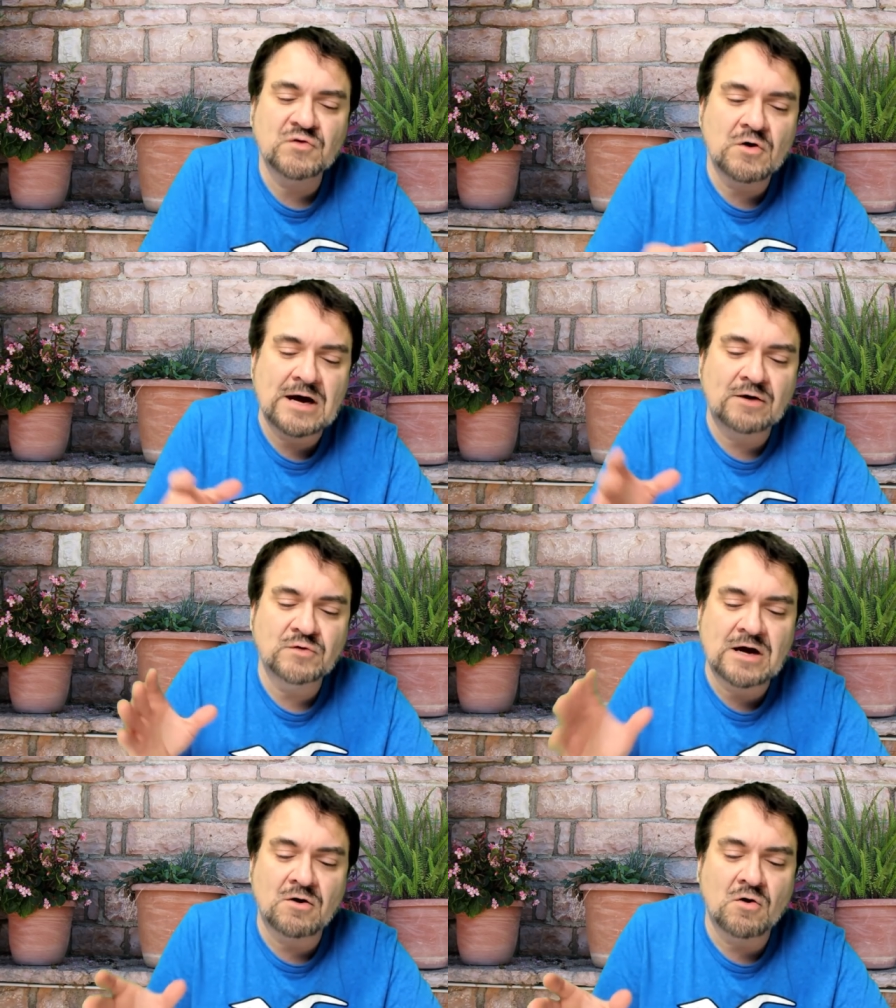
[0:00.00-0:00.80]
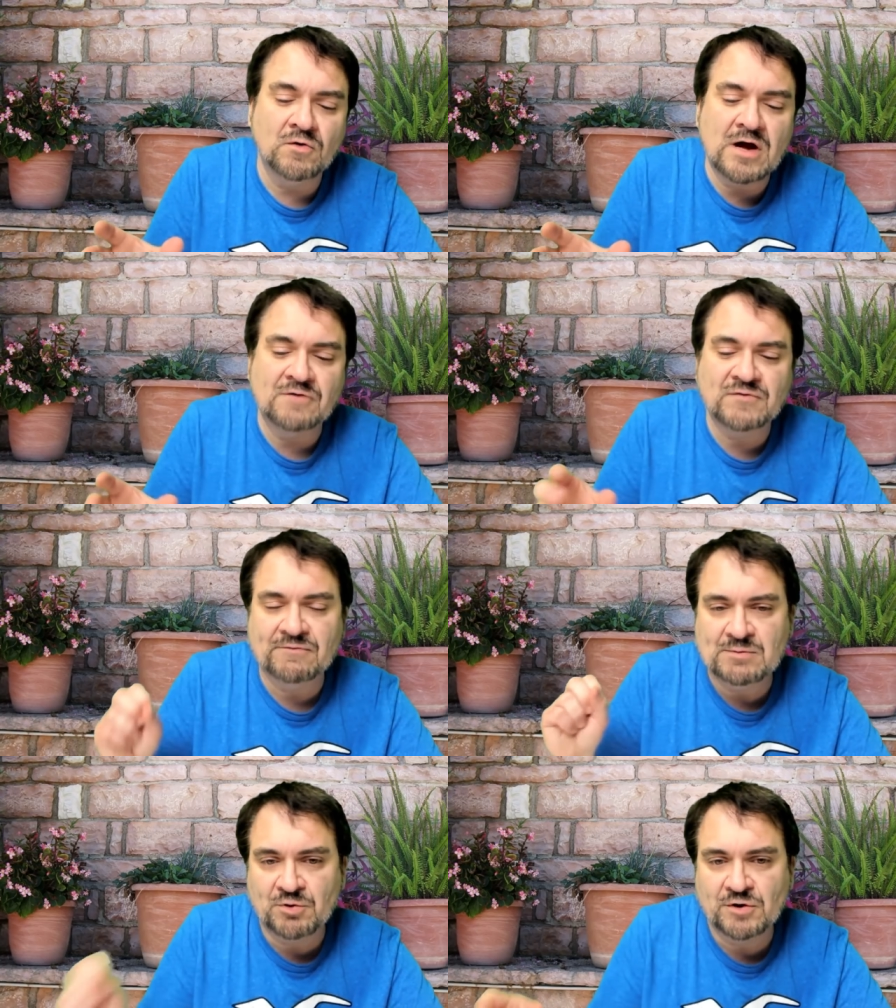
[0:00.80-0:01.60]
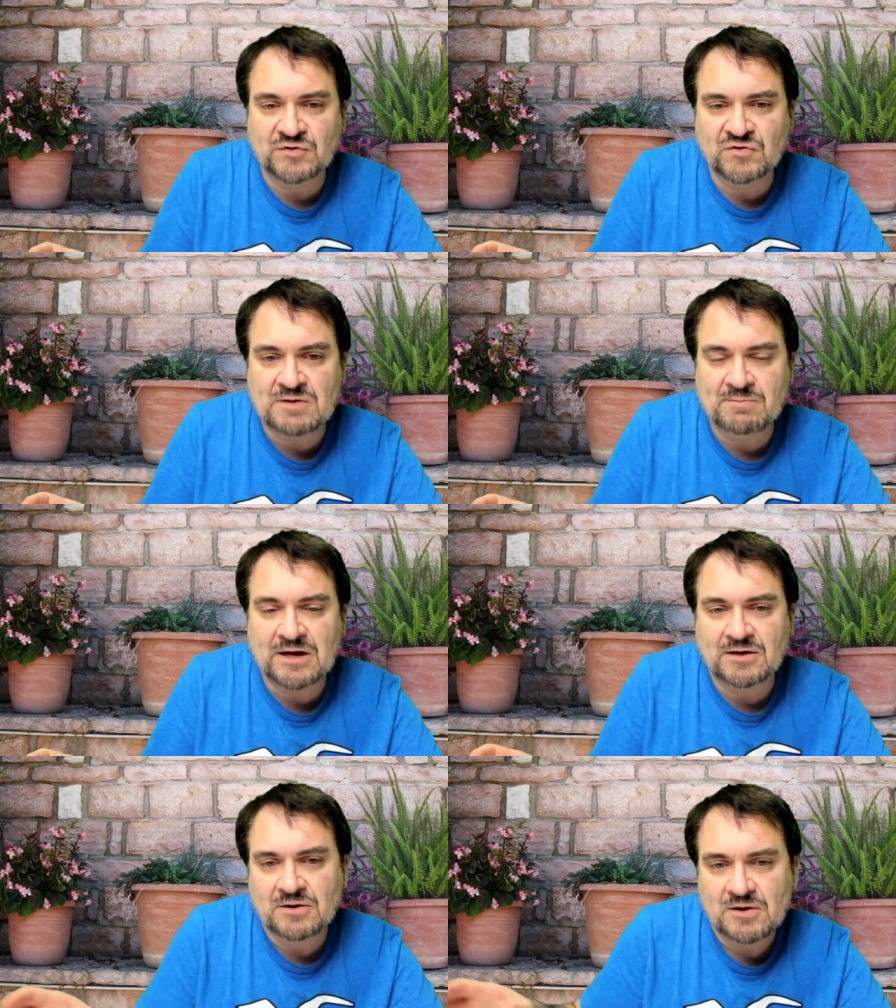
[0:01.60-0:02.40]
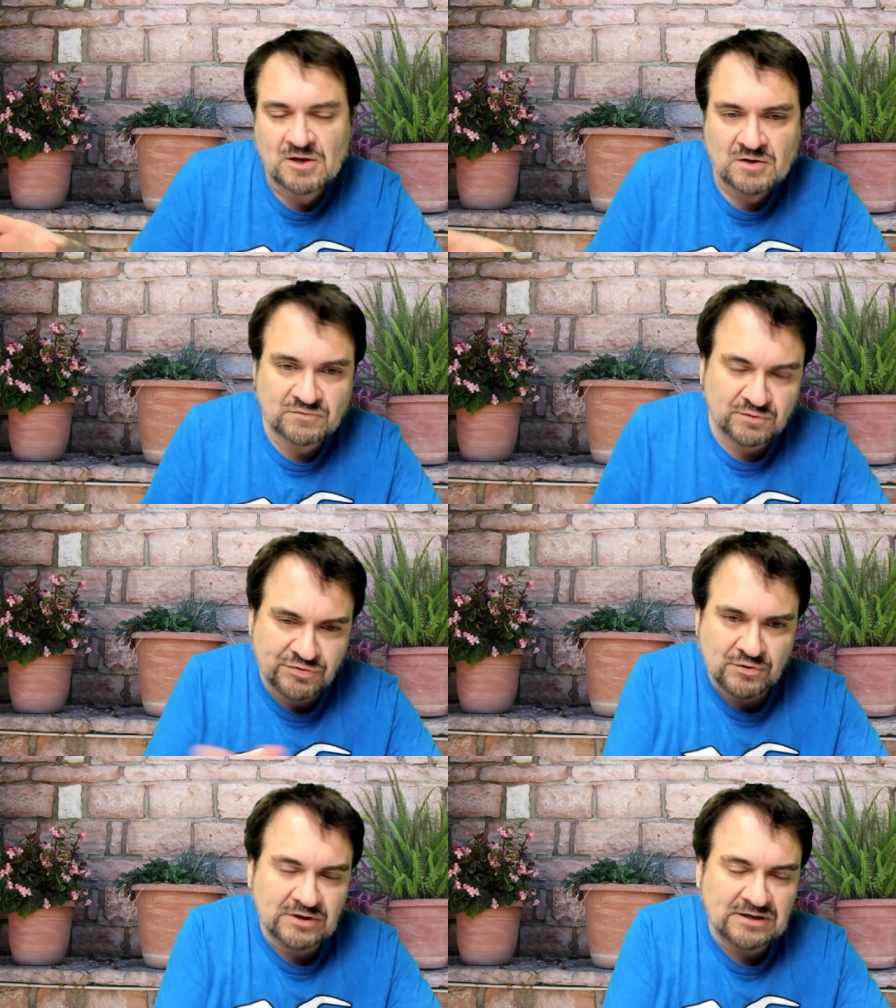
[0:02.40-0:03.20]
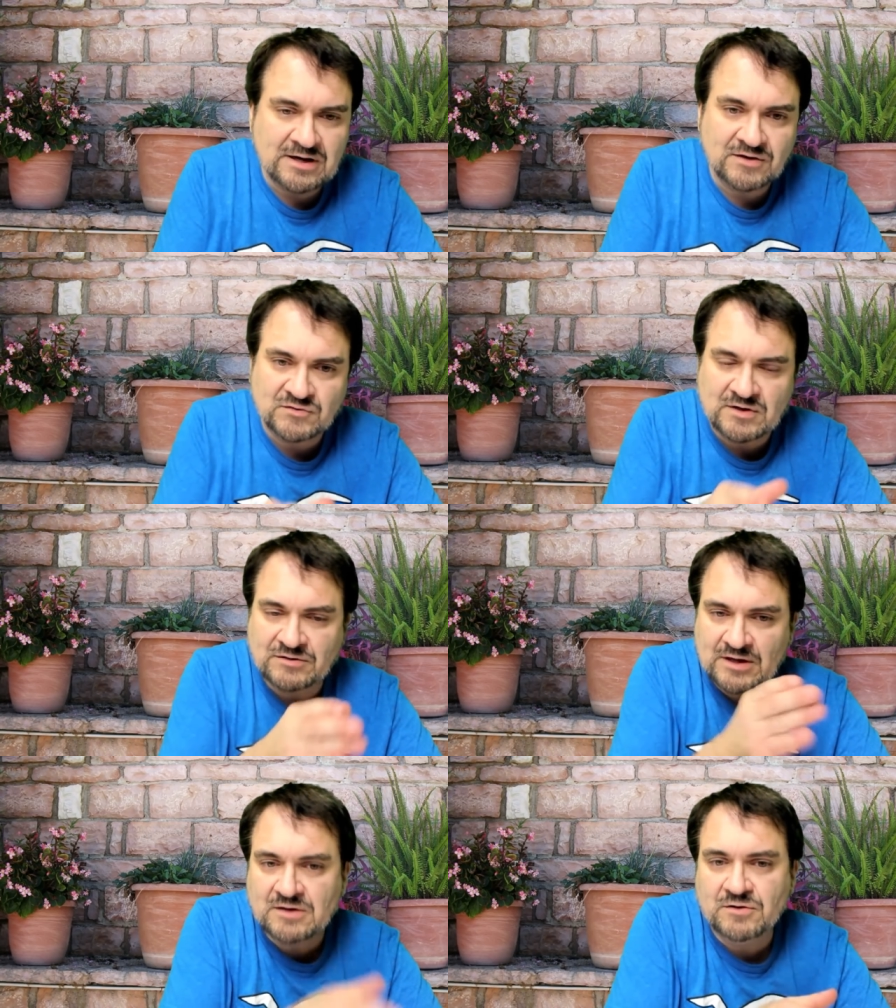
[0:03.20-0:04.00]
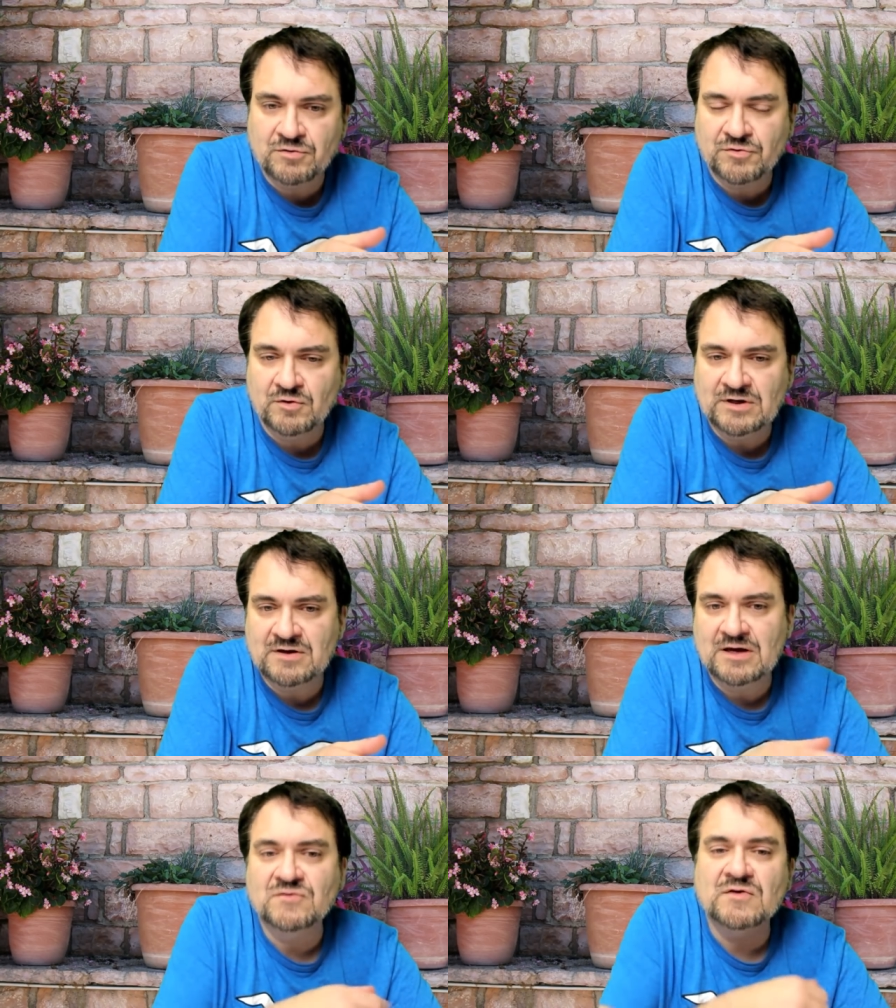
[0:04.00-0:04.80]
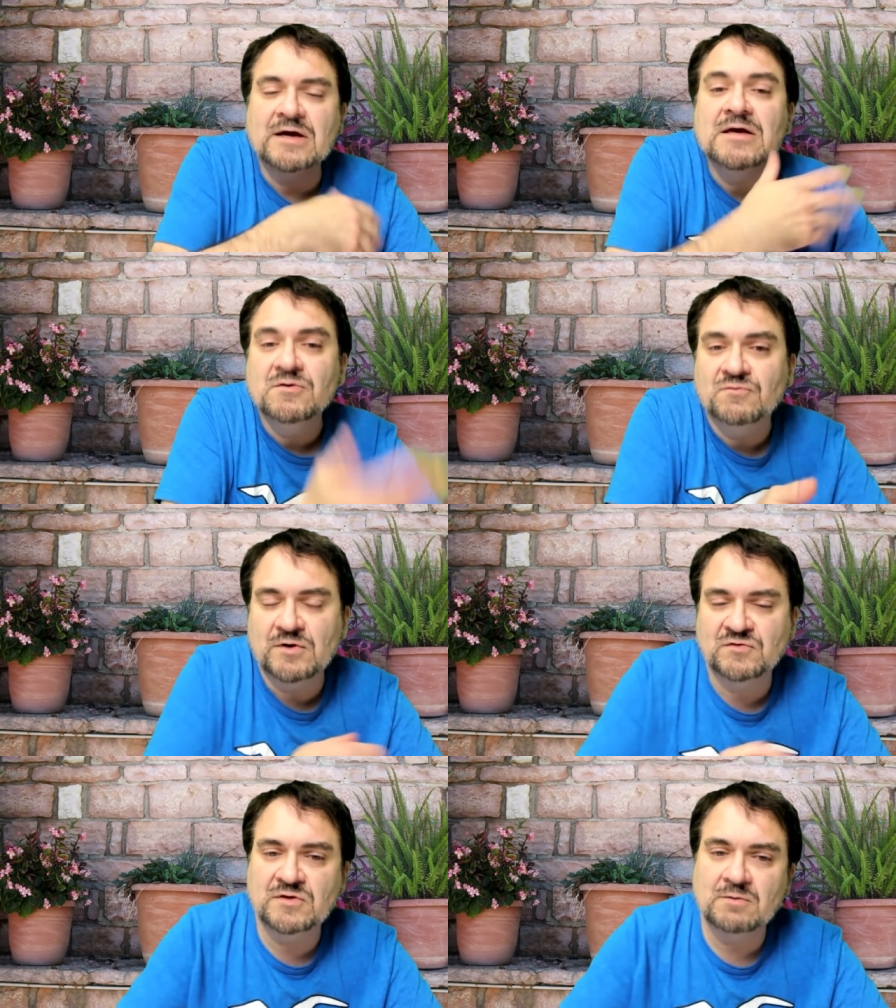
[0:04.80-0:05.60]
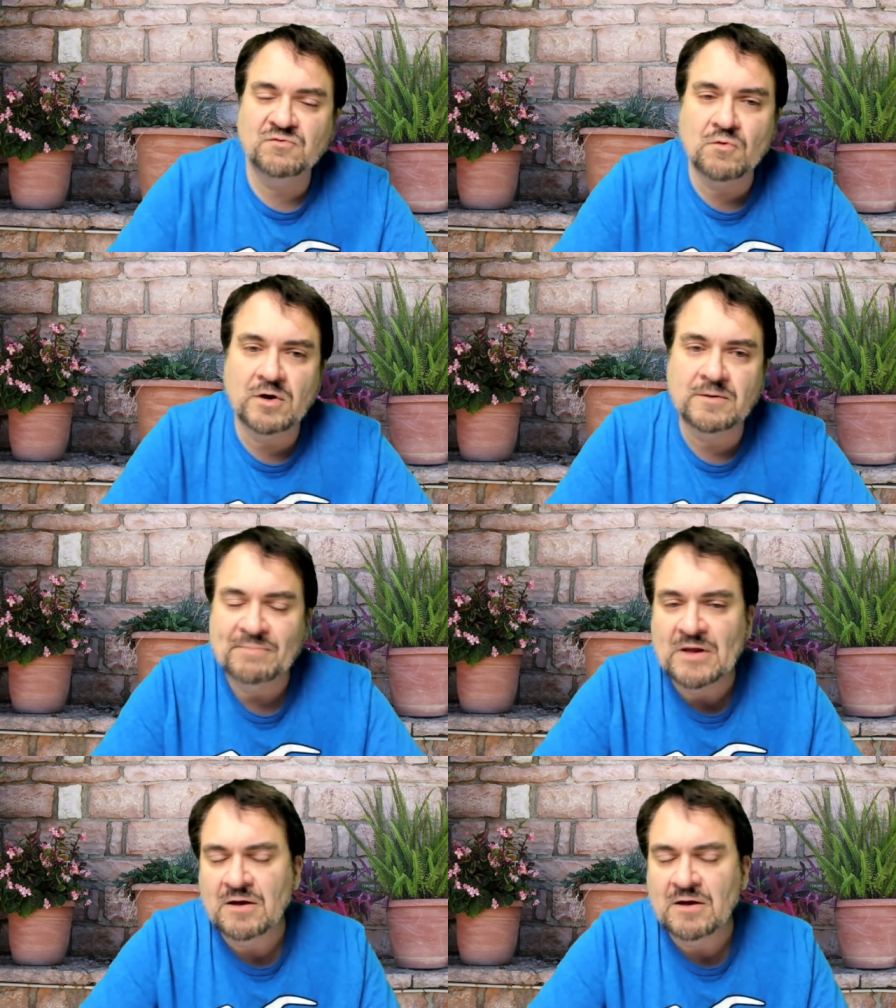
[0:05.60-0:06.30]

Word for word: So I'll, I'll hold off every purchase they make for 30 days, and at the end of the 30 days, I invoice them for it.